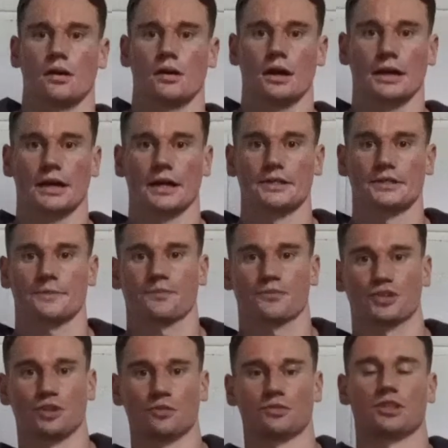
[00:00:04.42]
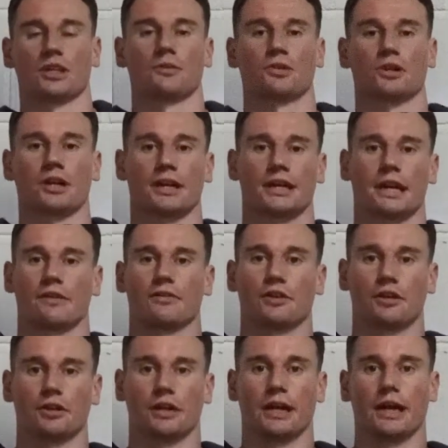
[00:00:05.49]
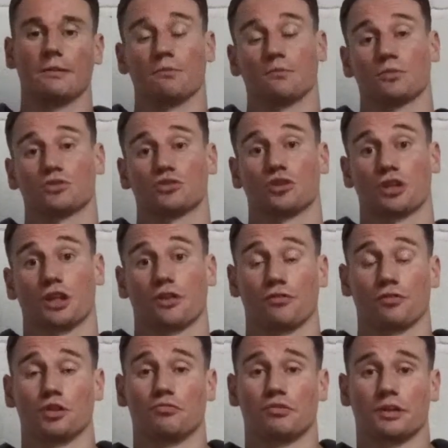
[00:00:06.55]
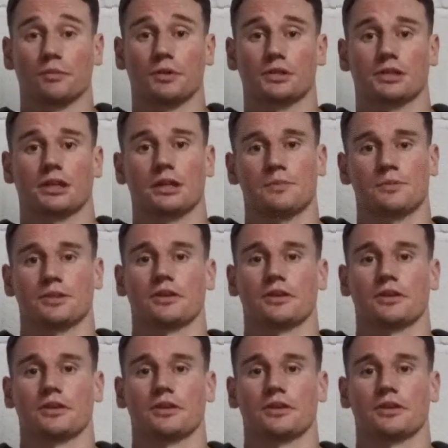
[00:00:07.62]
Hi guys, so today we're going to carry on talking through your ring muscle ups.